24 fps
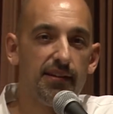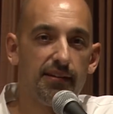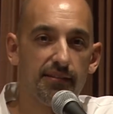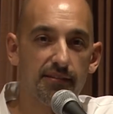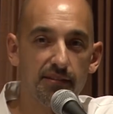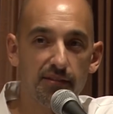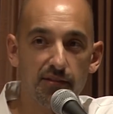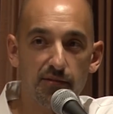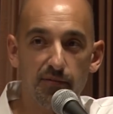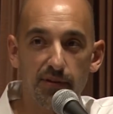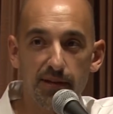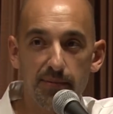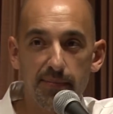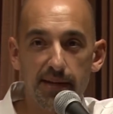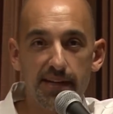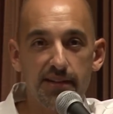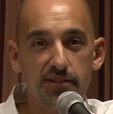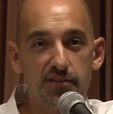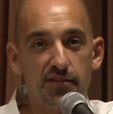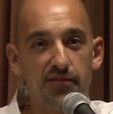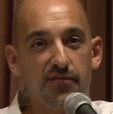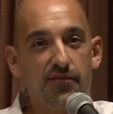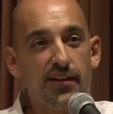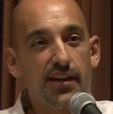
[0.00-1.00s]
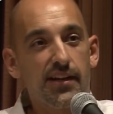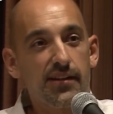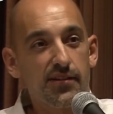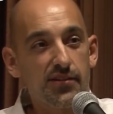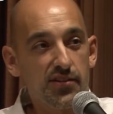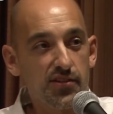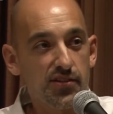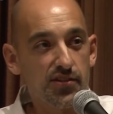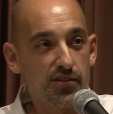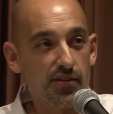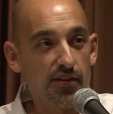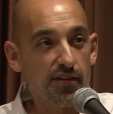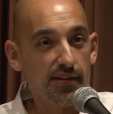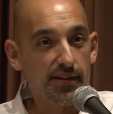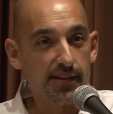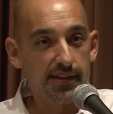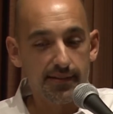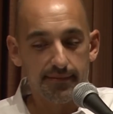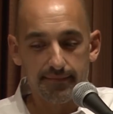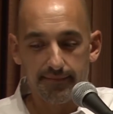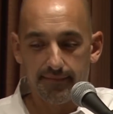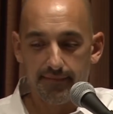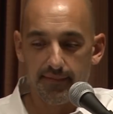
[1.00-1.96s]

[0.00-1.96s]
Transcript: the three major fires started.